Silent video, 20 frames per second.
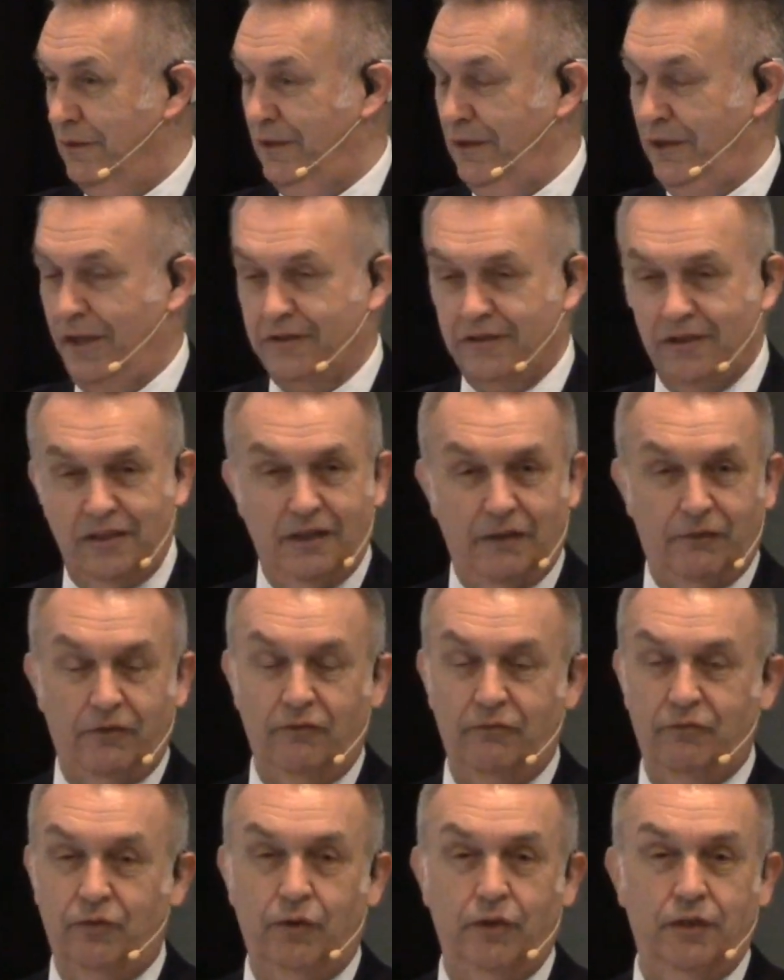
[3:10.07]
He has a
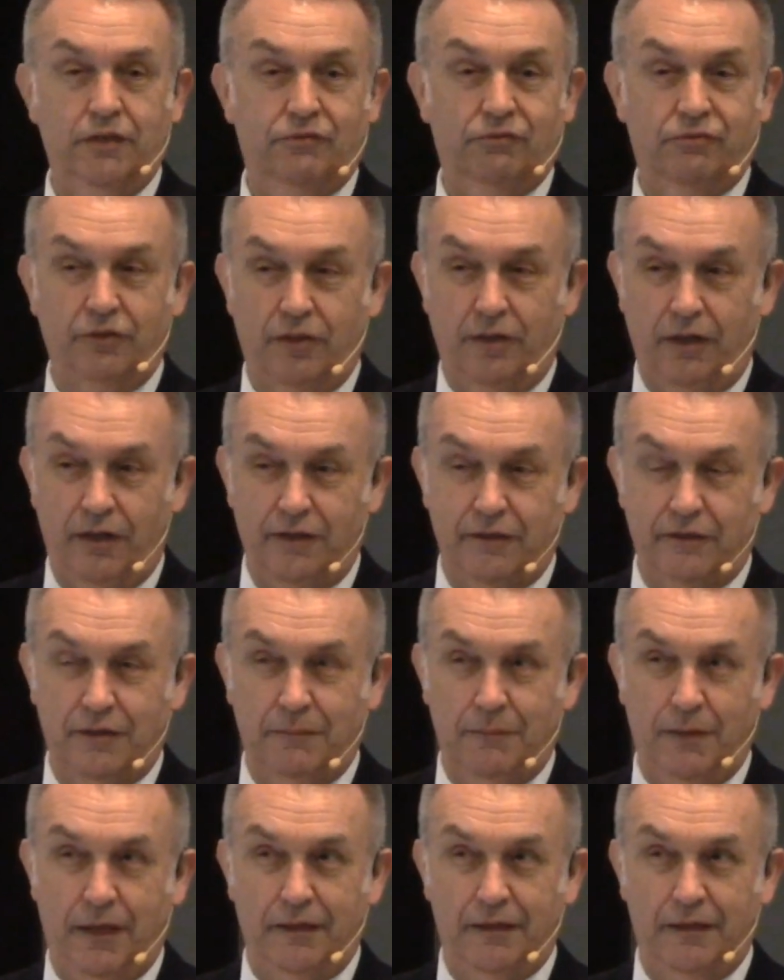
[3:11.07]
different voice for all of
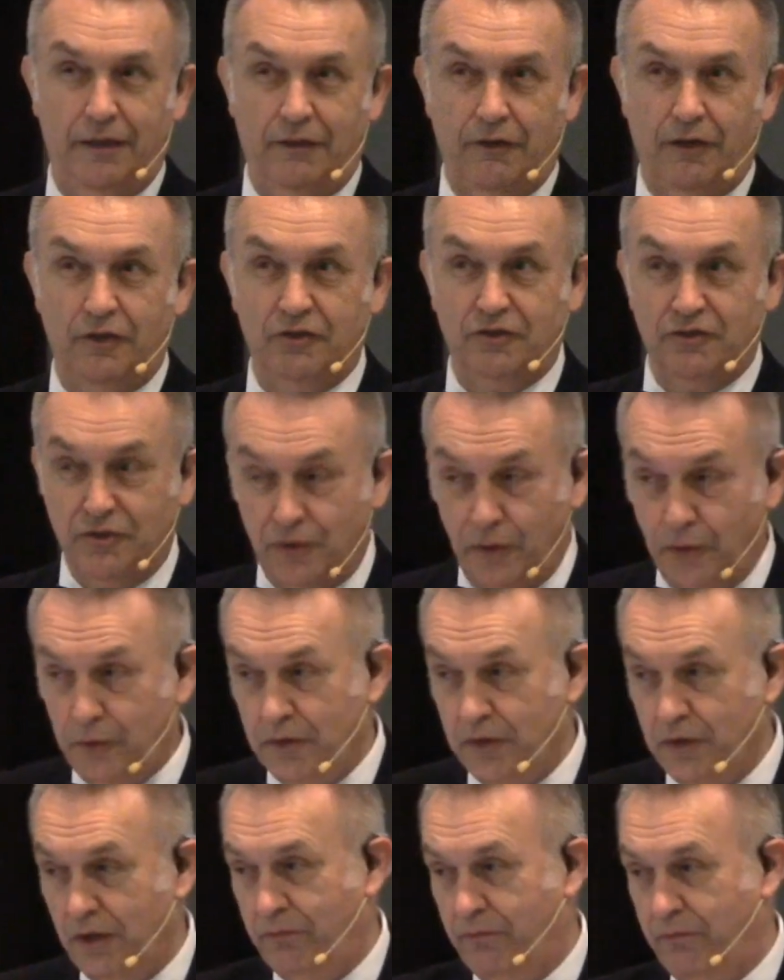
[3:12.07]
them, and they are
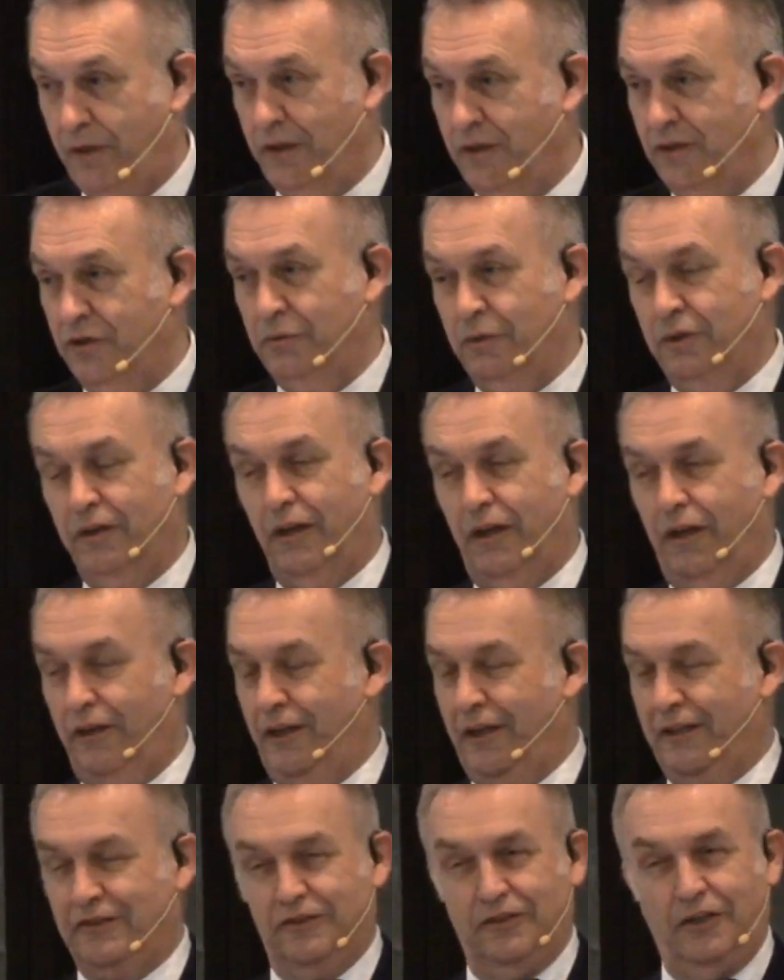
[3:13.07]
so different,
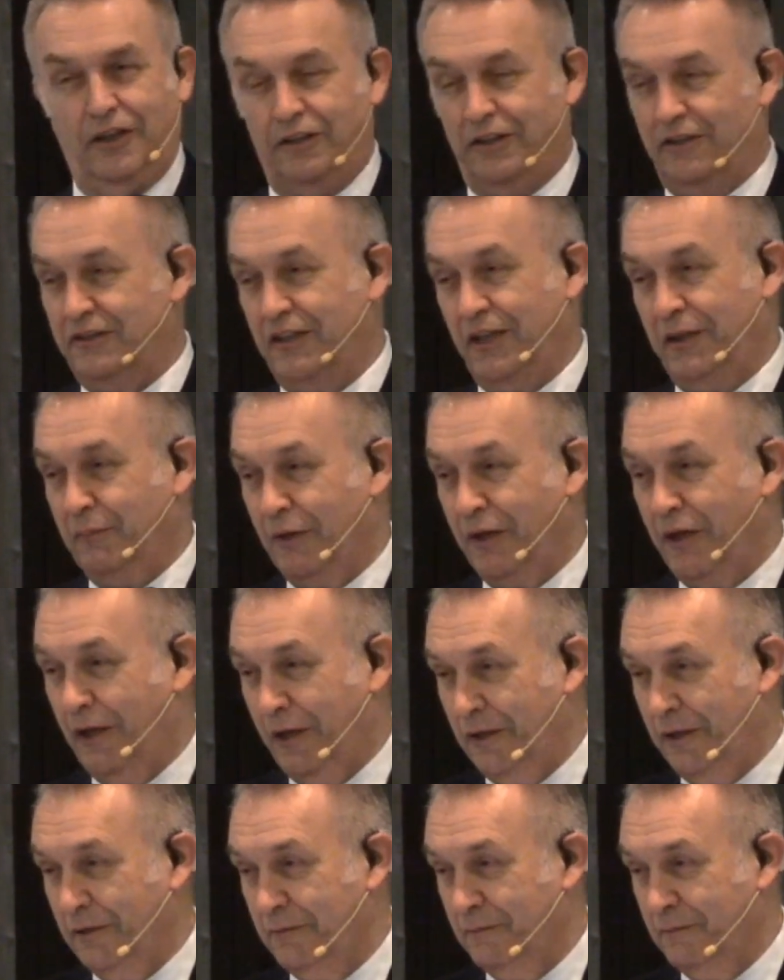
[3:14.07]
that's not the same
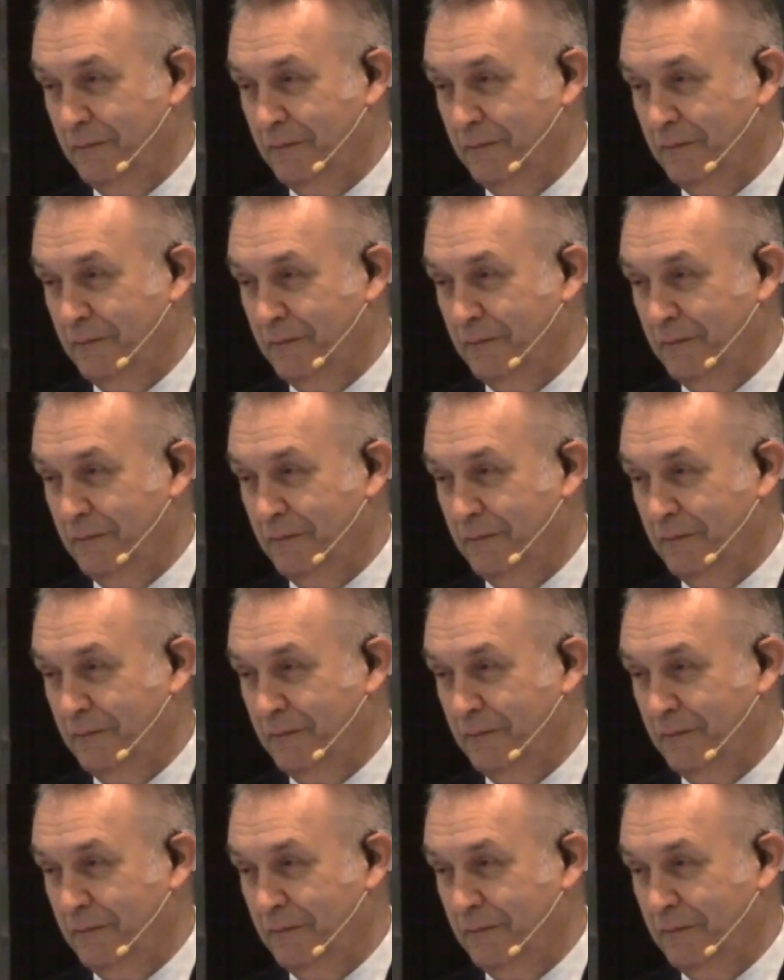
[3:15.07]
guy.